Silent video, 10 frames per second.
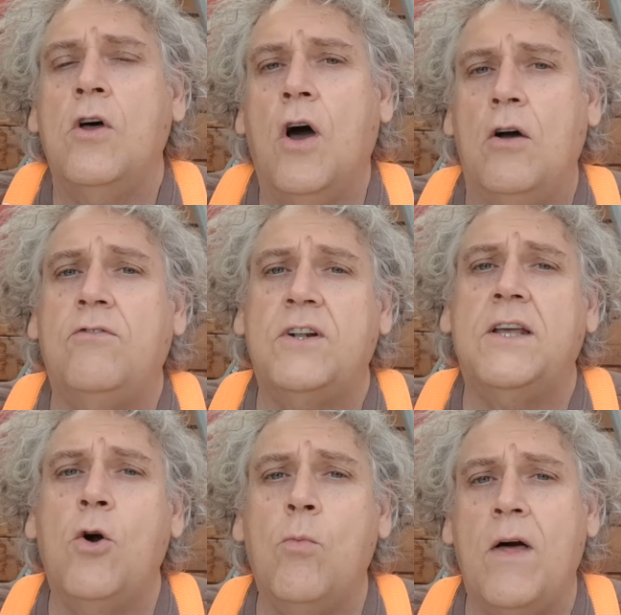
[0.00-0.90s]
hopefully
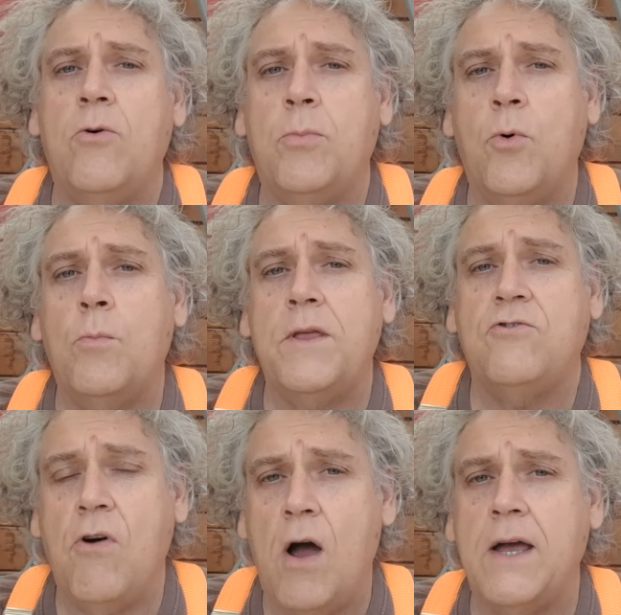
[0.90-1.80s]
your weather will be
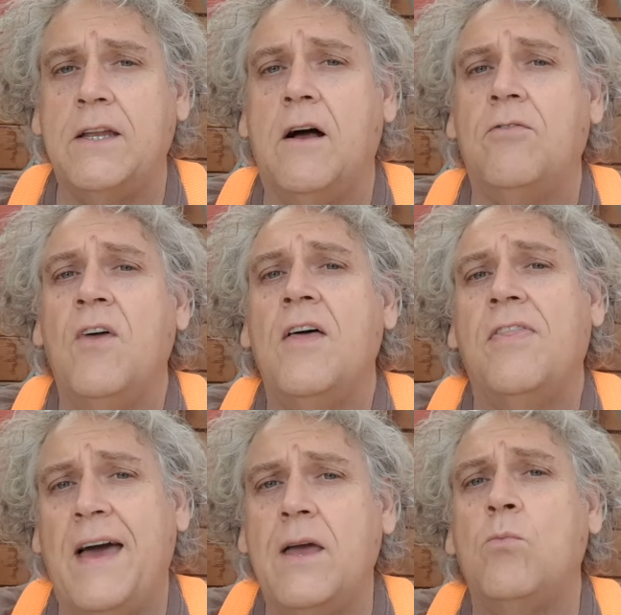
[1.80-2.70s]
dry enough
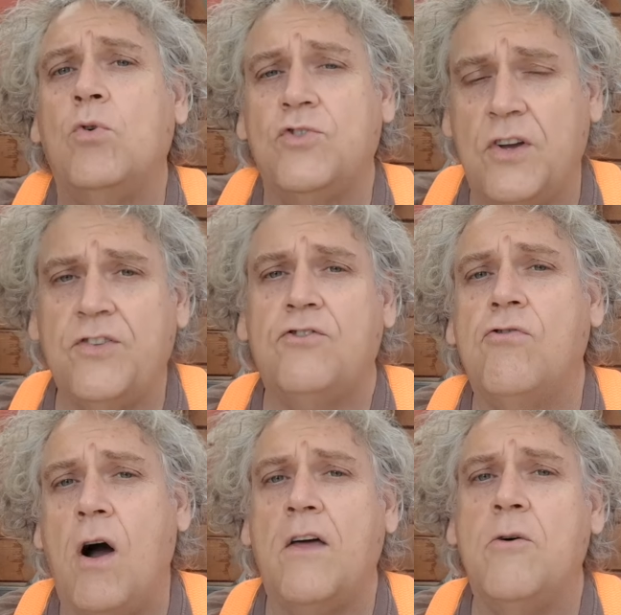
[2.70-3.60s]
that it will just
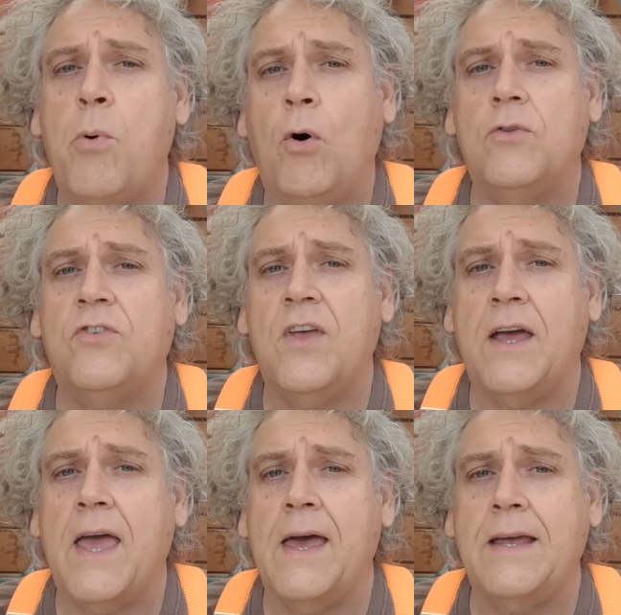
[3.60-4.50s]
dry the pods
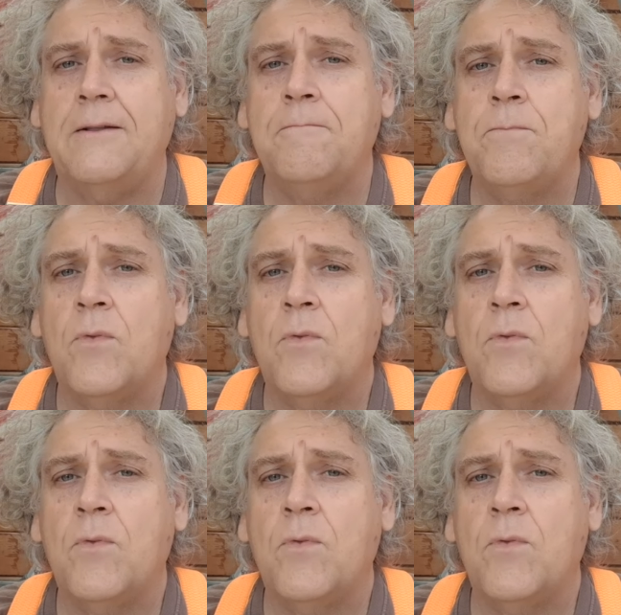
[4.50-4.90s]
again.